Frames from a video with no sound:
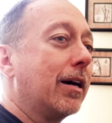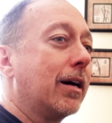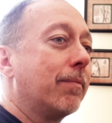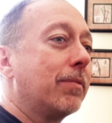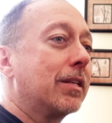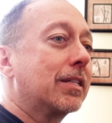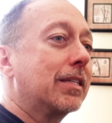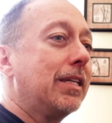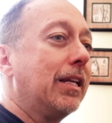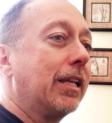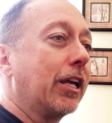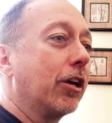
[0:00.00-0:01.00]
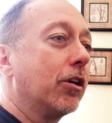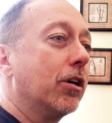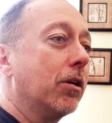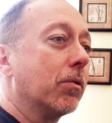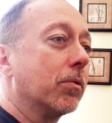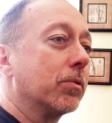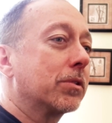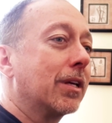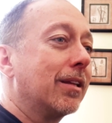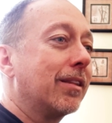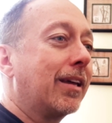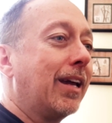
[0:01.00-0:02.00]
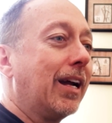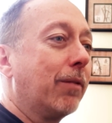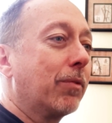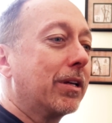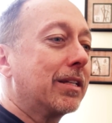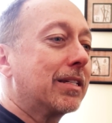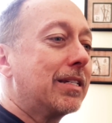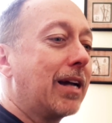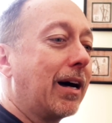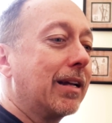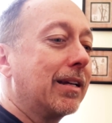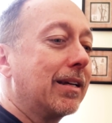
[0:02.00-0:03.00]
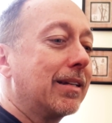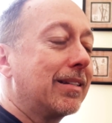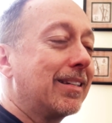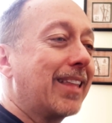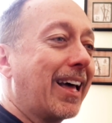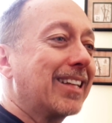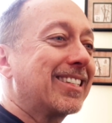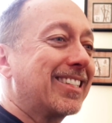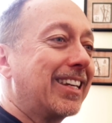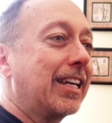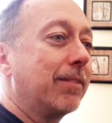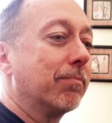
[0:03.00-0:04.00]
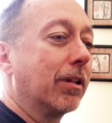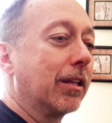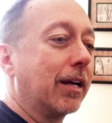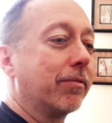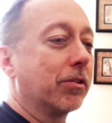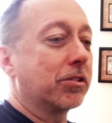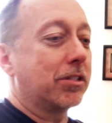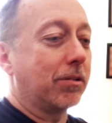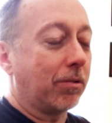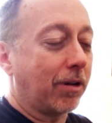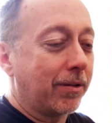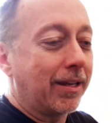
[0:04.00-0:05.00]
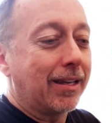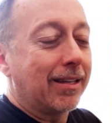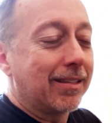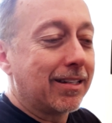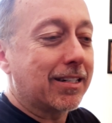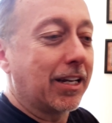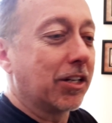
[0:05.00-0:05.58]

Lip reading: up the ceiling goes, the camera is not to that same level. So this